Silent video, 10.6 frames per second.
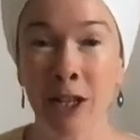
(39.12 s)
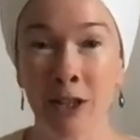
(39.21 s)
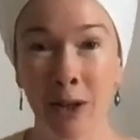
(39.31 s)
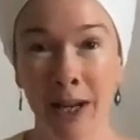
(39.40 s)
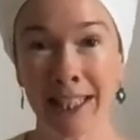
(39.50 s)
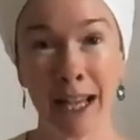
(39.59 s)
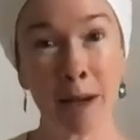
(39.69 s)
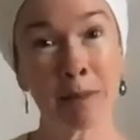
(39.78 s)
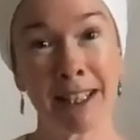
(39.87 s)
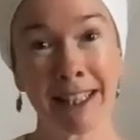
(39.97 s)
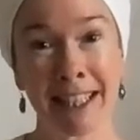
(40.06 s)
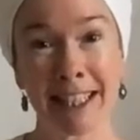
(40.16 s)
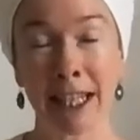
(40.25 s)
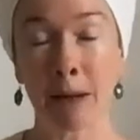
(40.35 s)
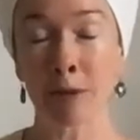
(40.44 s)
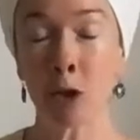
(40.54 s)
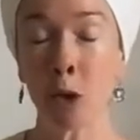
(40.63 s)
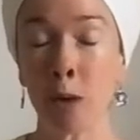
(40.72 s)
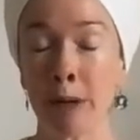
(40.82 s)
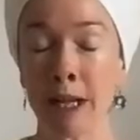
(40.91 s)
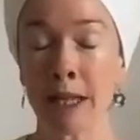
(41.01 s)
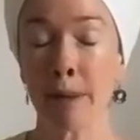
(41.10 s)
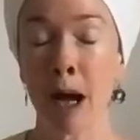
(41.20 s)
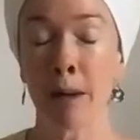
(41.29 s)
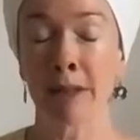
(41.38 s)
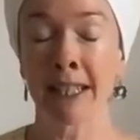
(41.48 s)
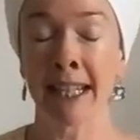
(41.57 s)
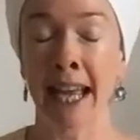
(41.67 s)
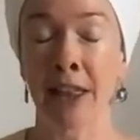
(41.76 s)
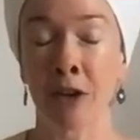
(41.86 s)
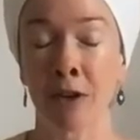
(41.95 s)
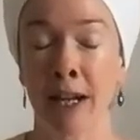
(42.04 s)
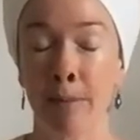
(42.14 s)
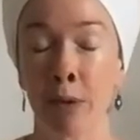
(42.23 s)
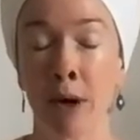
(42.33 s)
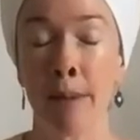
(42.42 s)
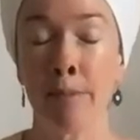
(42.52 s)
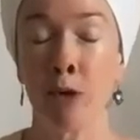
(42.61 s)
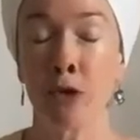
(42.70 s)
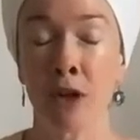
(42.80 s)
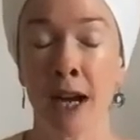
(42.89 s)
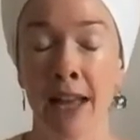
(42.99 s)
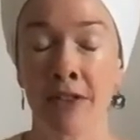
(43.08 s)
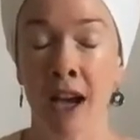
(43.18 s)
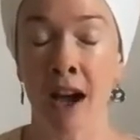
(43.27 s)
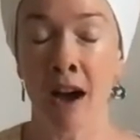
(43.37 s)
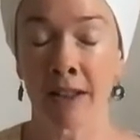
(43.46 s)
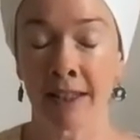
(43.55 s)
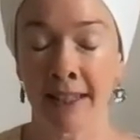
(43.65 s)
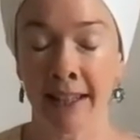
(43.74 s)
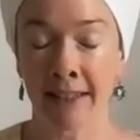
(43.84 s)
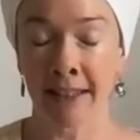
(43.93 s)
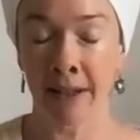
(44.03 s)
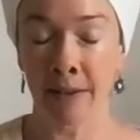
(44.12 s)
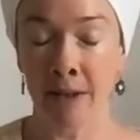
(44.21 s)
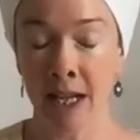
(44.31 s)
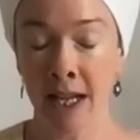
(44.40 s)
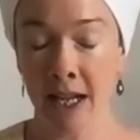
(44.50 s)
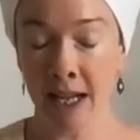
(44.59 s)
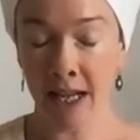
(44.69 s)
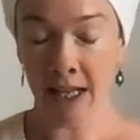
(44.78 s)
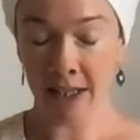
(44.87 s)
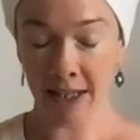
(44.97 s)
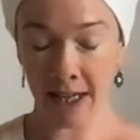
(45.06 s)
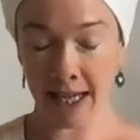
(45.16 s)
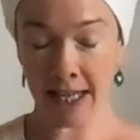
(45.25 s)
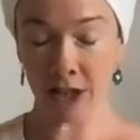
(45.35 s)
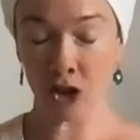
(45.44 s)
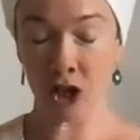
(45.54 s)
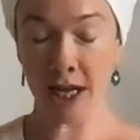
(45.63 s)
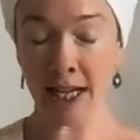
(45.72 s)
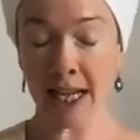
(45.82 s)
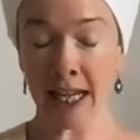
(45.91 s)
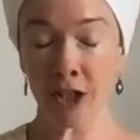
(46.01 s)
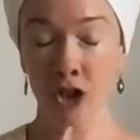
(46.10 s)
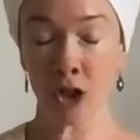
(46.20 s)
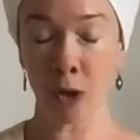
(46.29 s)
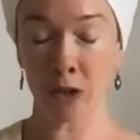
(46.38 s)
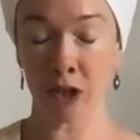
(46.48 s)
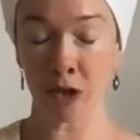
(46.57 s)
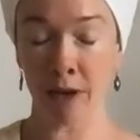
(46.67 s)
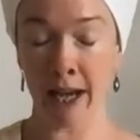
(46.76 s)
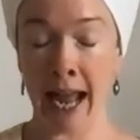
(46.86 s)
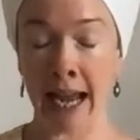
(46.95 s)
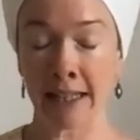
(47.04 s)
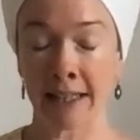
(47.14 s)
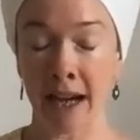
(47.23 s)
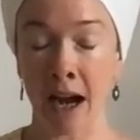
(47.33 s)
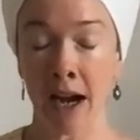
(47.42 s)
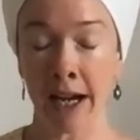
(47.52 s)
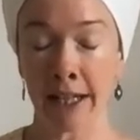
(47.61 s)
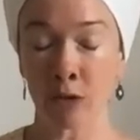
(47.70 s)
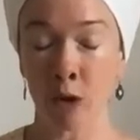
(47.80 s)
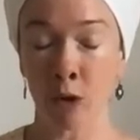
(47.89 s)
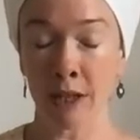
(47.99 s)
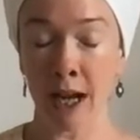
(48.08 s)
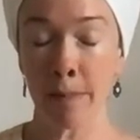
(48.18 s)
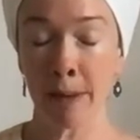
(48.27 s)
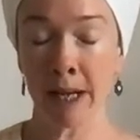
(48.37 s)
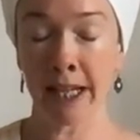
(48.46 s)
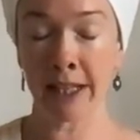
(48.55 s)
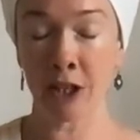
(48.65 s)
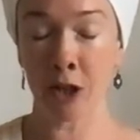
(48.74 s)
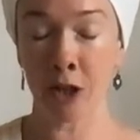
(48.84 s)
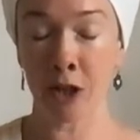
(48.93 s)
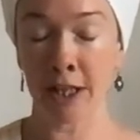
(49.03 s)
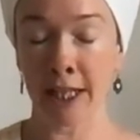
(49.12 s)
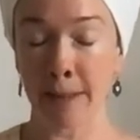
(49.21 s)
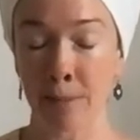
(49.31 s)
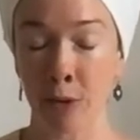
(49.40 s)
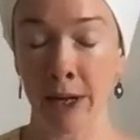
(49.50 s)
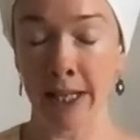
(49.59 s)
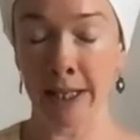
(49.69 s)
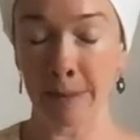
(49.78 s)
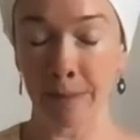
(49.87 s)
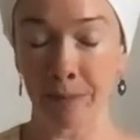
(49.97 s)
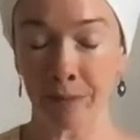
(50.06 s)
So let's come to sitting up tall, bring the palms together in prayer mudra at the heart center. Tucking the chin in, shoulders relaxed, eyes rolled up and into third eye point.